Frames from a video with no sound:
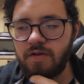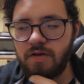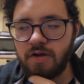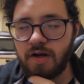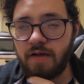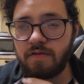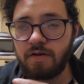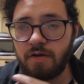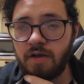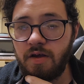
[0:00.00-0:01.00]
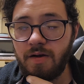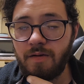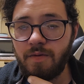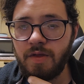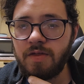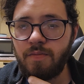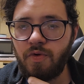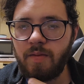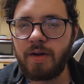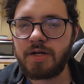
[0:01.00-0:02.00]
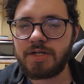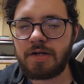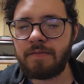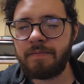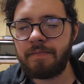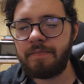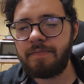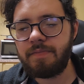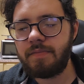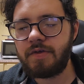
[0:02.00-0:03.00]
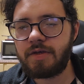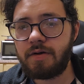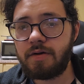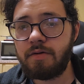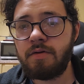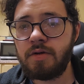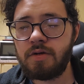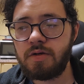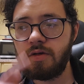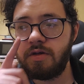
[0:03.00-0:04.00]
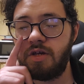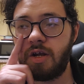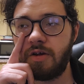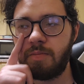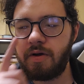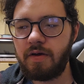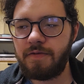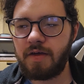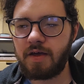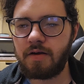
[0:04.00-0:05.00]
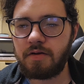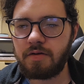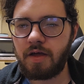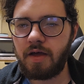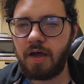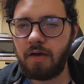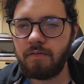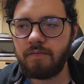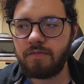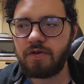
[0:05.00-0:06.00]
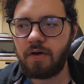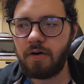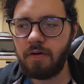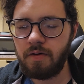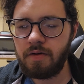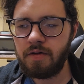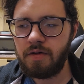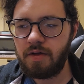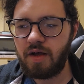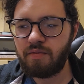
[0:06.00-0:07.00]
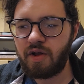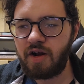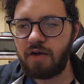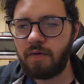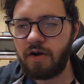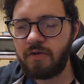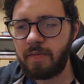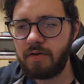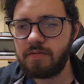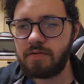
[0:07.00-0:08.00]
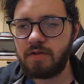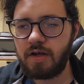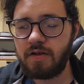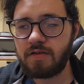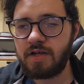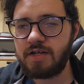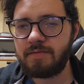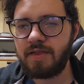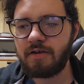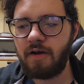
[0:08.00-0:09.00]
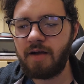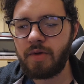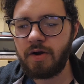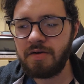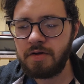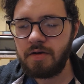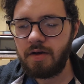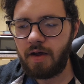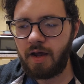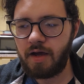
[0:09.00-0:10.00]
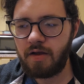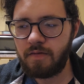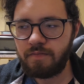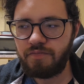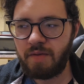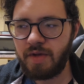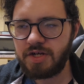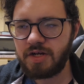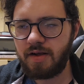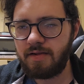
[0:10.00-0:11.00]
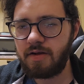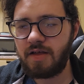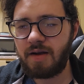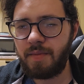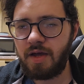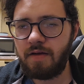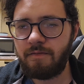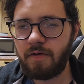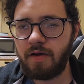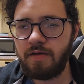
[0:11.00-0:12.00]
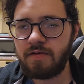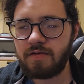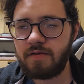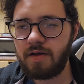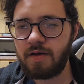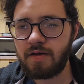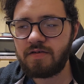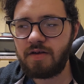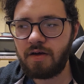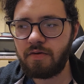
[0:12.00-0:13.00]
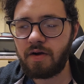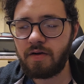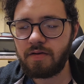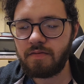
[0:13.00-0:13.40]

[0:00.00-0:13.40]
you're going to have to cure with more immersion. So, you're probably thinking, okay, so I'm learning words, but that didn't teach me the grammar. And I mentioned earlier that I made phrase decks, or